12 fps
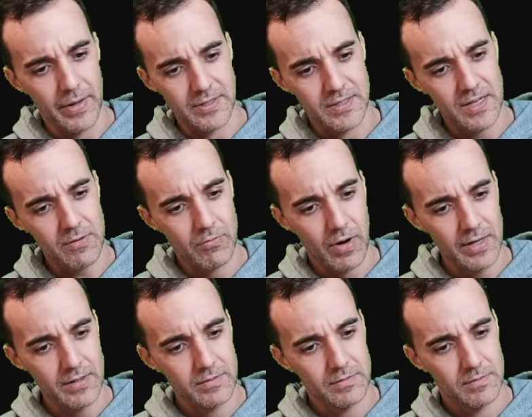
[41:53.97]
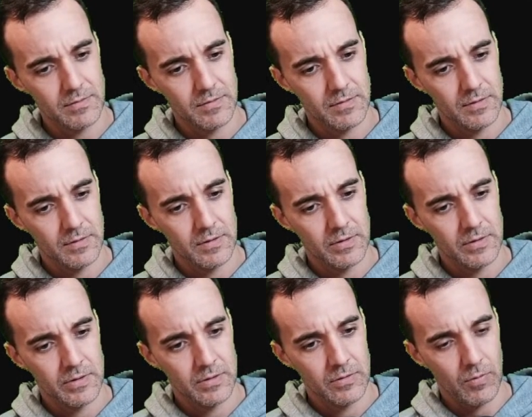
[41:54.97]
Is that right?
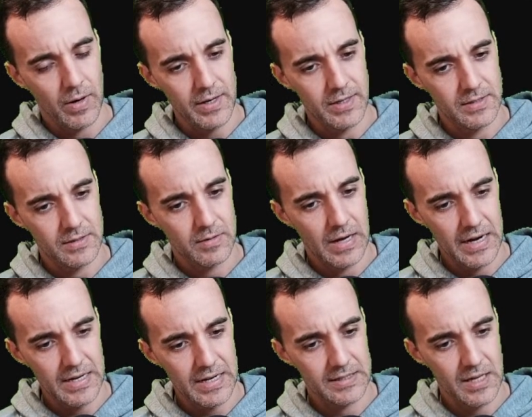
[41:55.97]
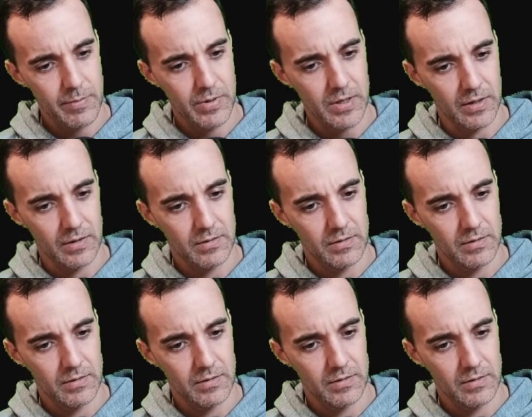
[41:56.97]
How did it get that big?